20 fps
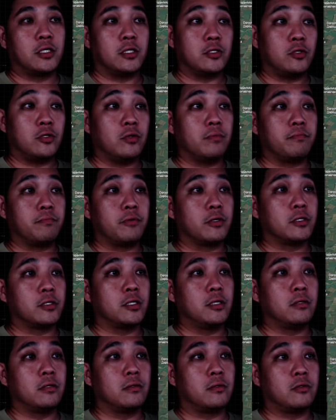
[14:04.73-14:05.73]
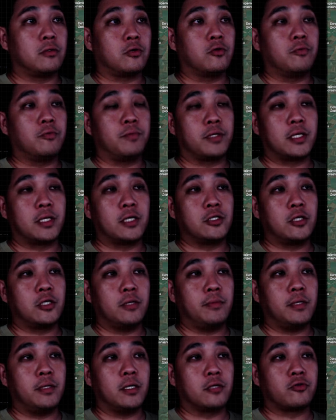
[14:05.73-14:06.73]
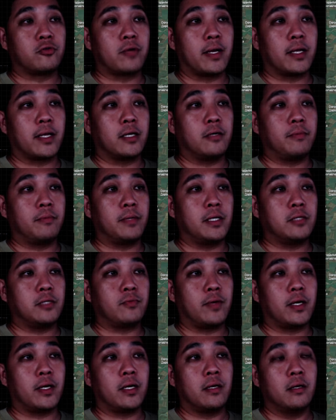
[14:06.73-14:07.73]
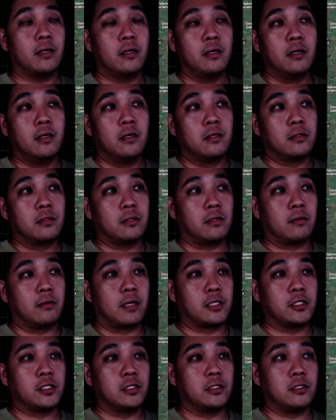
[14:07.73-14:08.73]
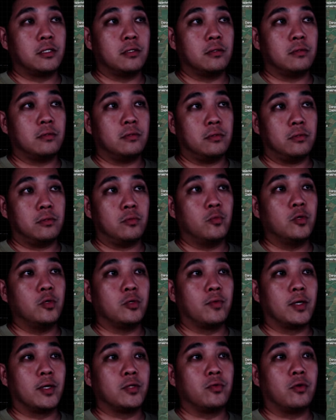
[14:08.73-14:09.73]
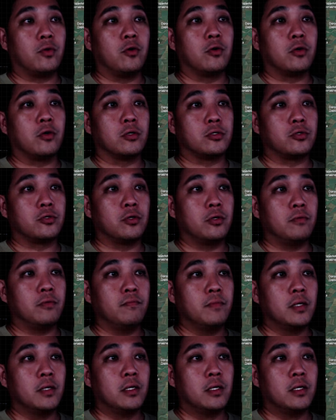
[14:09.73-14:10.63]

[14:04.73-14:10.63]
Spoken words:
It's still important. Could potentially be a triangle place where the Russians would want to hold control.